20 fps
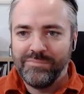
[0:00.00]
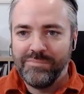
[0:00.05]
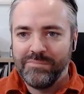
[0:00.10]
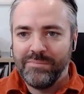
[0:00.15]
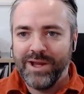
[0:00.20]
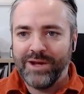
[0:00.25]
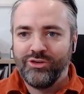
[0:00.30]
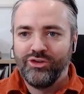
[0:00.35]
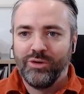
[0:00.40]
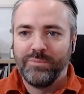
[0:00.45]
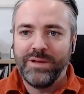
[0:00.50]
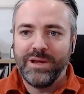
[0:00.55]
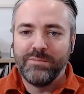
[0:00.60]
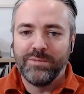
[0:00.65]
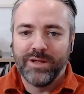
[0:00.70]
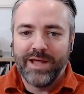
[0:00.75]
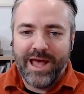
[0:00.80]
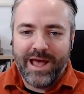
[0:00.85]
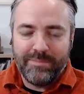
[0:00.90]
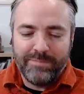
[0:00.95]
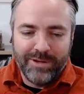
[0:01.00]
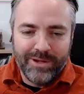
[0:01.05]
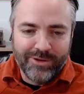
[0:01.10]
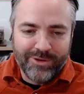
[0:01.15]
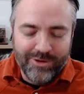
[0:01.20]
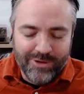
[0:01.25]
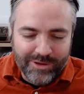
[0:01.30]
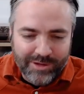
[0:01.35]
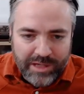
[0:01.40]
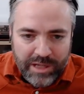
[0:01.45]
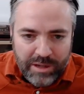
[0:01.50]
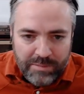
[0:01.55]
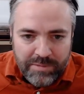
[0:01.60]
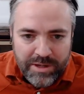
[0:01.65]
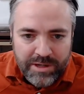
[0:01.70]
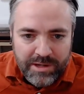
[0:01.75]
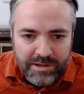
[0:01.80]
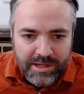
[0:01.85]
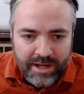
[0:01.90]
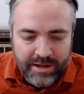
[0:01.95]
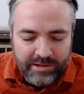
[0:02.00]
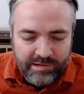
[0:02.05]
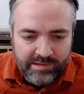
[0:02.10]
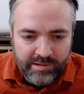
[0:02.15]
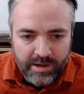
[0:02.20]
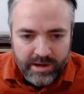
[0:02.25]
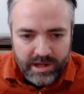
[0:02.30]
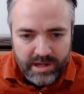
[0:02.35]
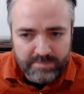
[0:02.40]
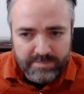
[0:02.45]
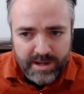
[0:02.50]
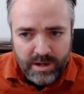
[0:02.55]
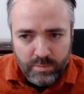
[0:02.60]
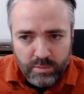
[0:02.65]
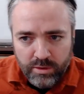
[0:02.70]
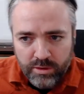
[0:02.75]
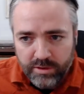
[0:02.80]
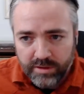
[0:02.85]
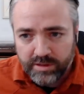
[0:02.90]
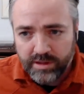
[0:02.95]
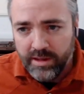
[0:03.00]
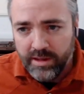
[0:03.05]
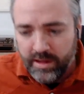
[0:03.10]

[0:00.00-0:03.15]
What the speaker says: make sure people are happy to kind of come in and get excited about work.